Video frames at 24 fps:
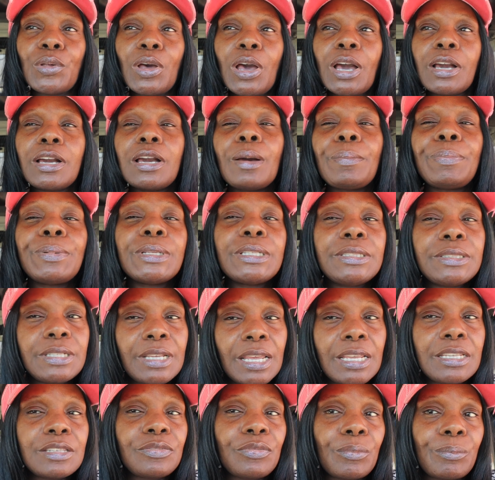a couple of
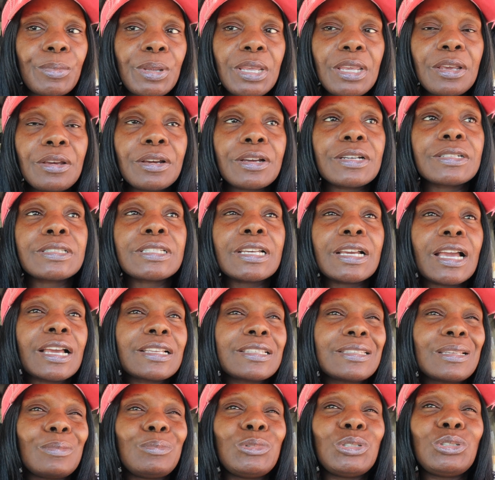days from here because I got
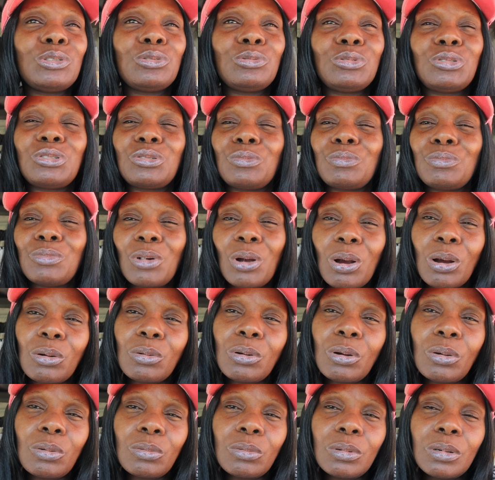something to do
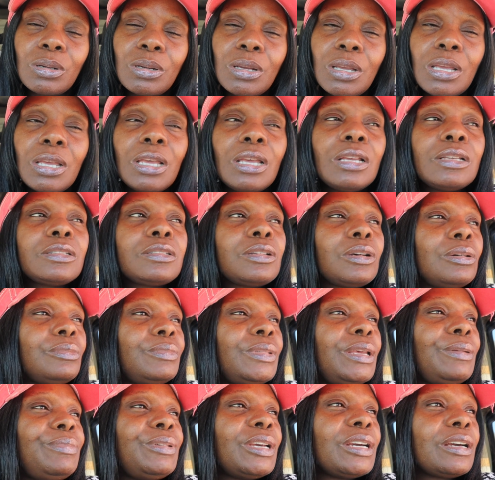tomorrow. So
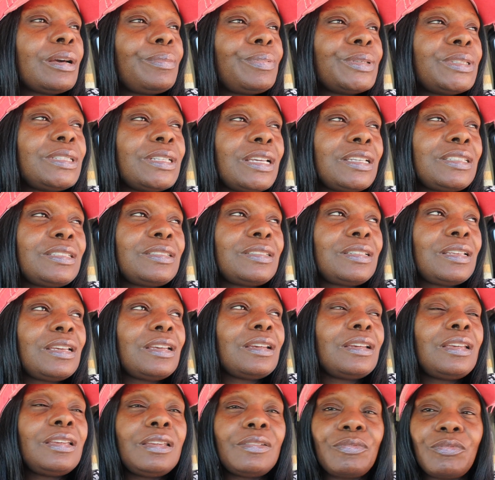maybe a couple of days
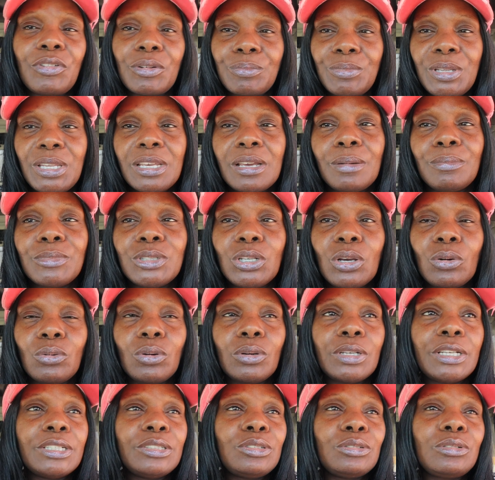today from here, I'm gonna
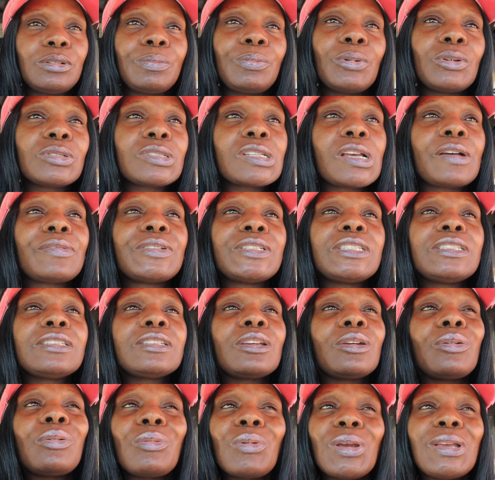go and do the post office.
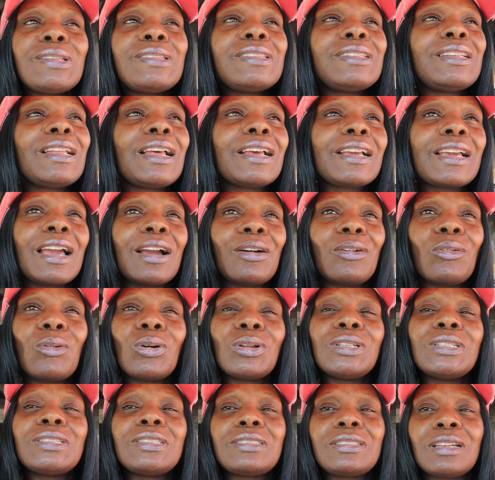It's crazy that I got
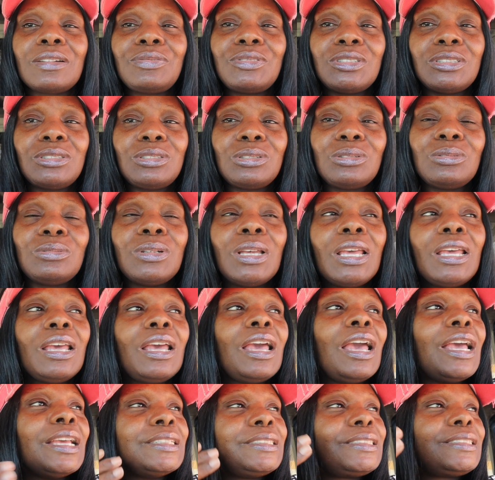all this stuff to do
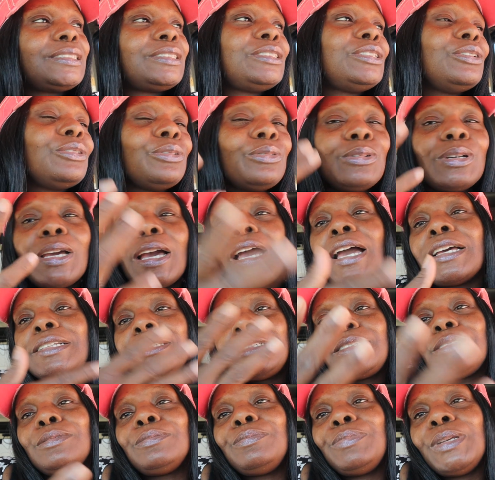and still got
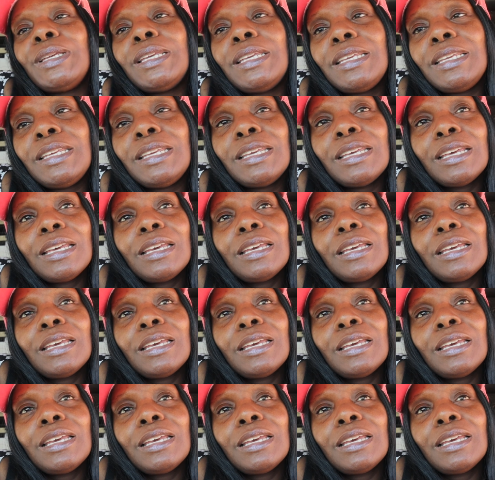to be